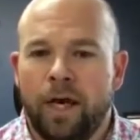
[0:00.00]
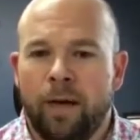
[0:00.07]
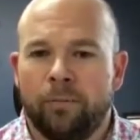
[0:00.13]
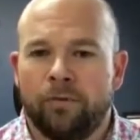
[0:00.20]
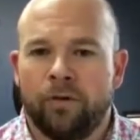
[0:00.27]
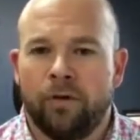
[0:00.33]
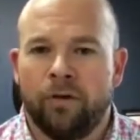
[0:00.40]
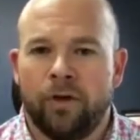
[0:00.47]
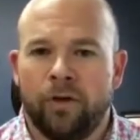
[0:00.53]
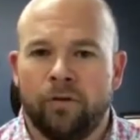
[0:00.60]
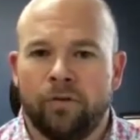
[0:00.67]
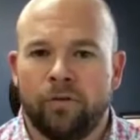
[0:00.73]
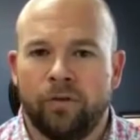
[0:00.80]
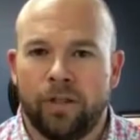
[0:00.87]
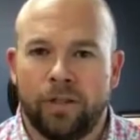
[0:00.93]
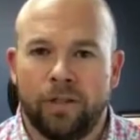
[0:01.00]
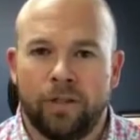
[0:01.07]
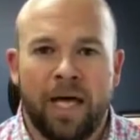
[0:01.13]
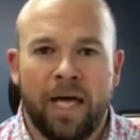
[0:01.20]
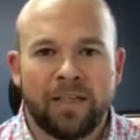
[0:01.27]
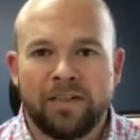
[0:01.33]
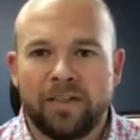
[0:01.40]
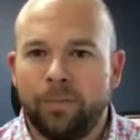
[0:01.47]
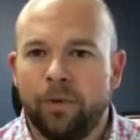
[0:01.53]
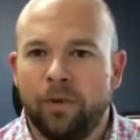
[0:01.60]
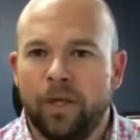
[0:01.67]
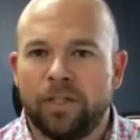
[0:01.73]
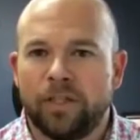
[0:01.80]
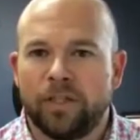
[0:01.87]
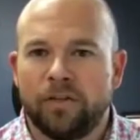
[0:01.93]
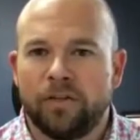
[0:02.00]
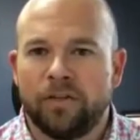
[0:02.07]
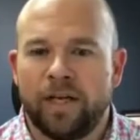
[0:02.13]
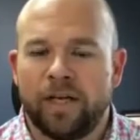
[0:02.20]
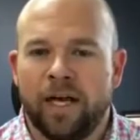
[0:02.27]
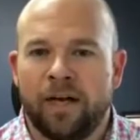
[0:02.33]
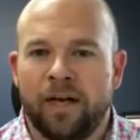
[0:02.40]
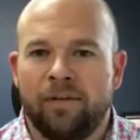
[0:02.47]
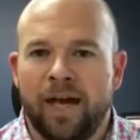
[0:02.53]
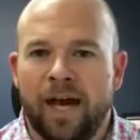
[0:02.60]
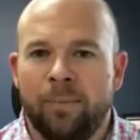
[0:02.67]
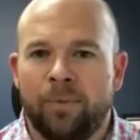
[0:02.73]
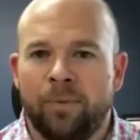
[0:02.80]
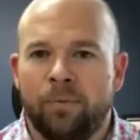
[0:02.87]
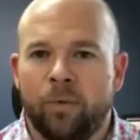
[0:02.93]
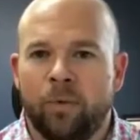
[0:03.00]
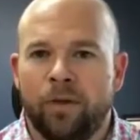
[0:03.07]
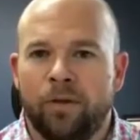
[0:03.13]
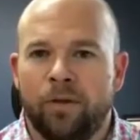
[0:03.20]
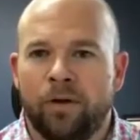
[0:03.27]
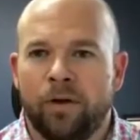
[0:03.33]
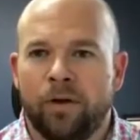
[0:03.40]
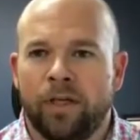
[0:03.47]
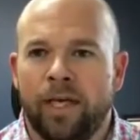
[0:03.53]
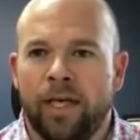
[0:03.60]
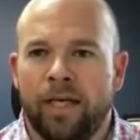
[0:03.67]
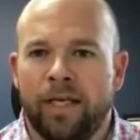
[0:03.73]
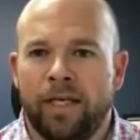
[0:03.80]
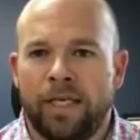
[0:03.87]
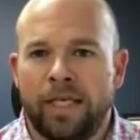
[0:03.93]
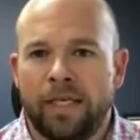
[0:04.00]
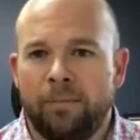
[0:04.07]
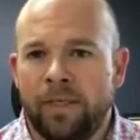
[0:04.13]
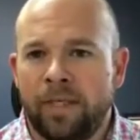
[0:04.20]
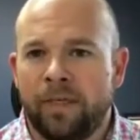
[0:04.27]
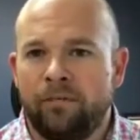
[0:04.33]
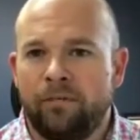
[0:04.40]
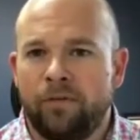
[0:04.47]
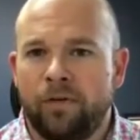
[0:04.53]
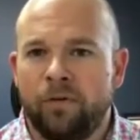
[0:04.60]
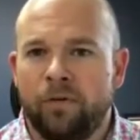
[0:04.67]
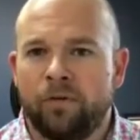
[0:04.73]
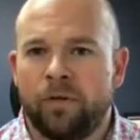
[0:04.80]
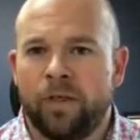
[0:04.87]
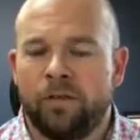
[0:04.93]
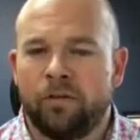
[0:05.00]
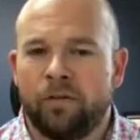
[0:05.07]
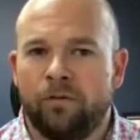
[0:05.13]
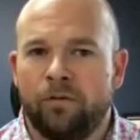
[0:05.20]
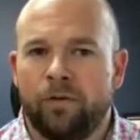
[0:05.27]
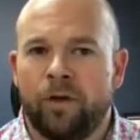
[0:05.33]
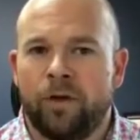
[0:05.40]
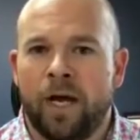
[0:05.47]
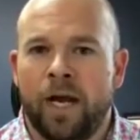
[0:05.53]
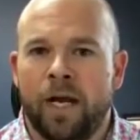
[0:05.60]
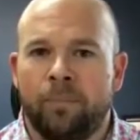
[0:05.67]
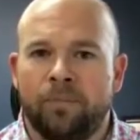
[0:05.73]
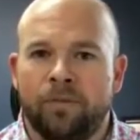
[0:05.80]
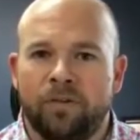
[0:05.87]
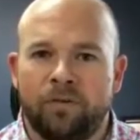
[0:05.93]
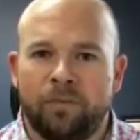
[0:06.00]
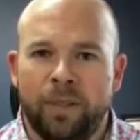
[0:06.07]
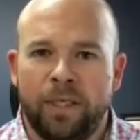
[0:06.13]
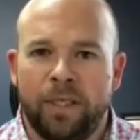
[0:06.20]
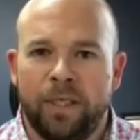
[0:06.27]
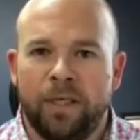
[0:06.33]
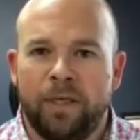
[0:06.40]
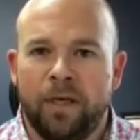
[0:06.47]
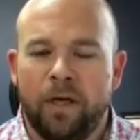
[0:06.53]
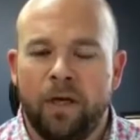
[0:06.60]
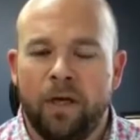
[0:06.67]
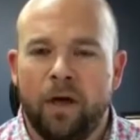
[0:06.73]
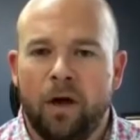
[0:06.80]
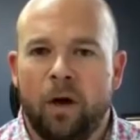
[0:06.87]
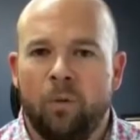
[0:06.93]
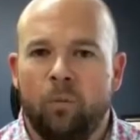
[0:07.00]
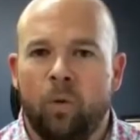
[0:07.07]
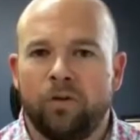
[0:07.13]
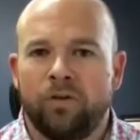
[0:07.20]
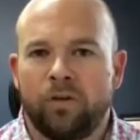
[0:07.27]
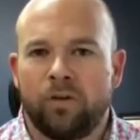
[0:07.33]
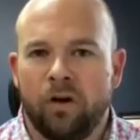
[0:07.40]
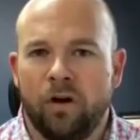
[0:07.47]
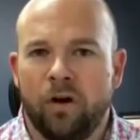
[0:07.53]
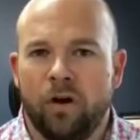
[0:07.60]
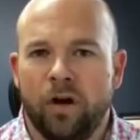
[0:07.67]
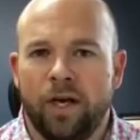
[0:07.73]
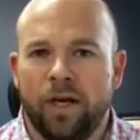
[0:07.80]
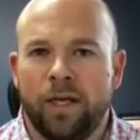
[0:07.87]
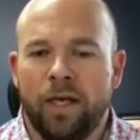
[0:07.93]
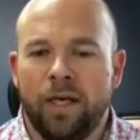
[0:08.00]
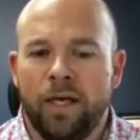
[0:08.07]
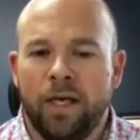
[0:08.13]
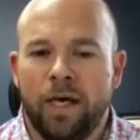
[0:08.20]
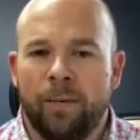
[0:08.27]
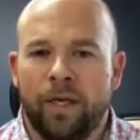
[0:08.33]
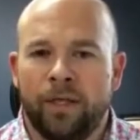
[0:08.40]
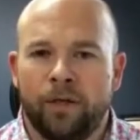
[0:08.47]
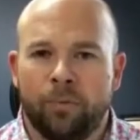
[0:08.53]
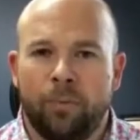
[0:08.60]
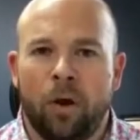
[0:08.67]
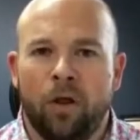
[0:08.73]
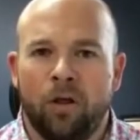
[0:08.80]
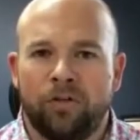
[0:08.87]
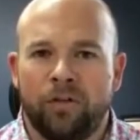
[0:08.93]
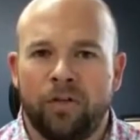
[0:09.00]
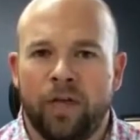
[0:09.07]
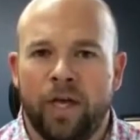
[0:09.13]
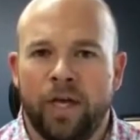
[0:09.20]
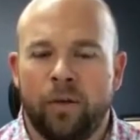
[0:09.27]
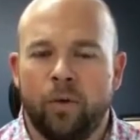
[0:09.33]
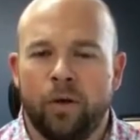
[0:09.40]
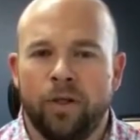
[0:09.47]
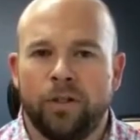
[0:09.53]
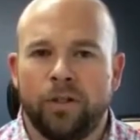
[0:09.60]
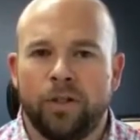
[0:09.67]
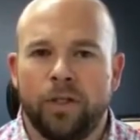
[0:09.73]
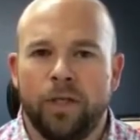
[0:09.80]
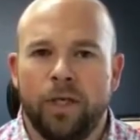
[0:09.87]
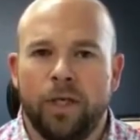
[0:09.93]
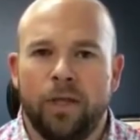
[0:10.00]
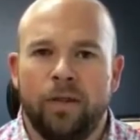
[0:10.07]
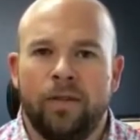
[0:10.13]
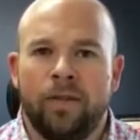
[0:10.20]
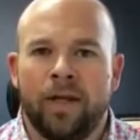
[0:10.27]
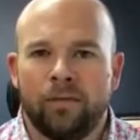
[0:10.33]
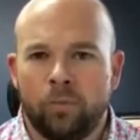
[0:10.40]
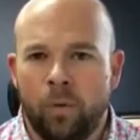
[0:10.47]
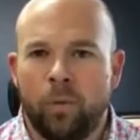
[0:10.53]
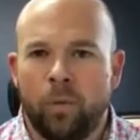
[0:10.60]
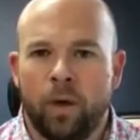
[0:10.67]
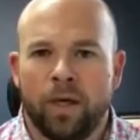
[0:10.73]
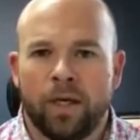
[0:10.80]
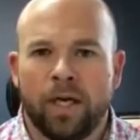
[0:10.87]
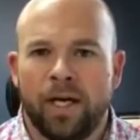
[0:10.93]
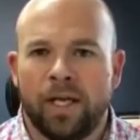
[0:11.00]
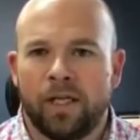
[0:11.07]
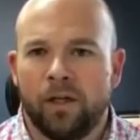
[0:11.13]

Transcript: So there's a lot of stipulations that kind of happen with hurricane, and it can be confusing. So if you're not up to speed on what's occurring in your policy language, that's what we want to kind of